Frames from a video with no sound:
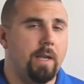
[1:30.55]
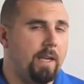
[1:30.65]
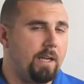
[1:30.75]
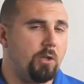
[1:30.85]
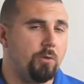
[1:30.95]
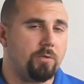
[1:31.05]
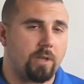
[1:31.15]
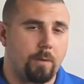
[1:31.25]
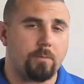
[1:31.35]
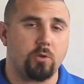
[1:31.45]
in use
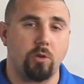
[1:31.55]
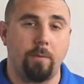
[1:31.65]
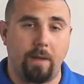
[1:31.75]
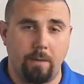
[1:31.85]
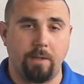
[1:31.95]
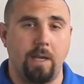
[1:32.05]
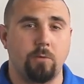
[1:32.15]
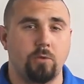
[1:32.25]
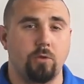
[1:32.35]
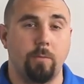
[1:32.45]
upstream and
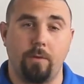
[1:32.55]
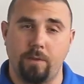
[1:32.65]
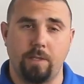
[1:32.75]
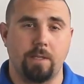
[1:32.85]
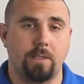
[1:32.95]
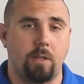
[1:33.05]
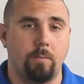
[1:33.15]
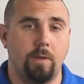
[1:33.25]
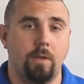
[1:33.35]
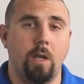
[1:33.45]
downstream of the test
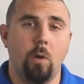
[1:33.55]
element,